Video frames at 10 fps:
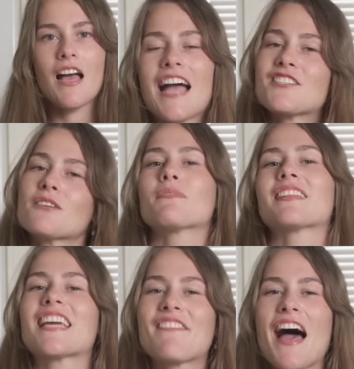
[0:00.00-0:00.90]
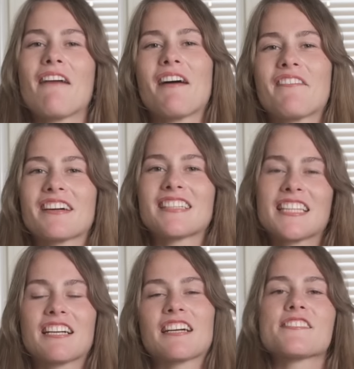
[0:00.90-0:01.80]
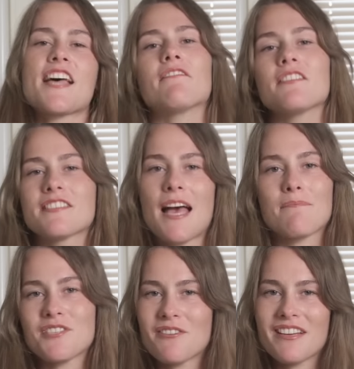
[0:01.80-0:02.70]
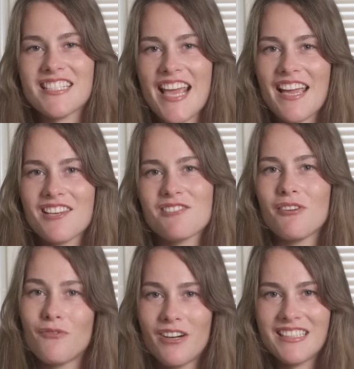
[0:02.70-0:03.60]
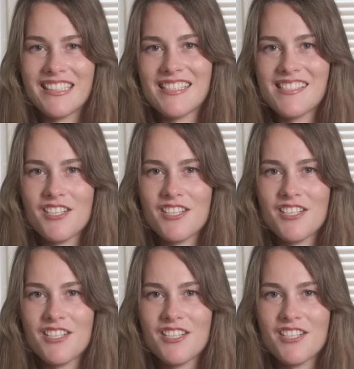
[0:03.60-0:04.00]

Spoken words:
I do believe, however, that there are several steps you can take to avoid this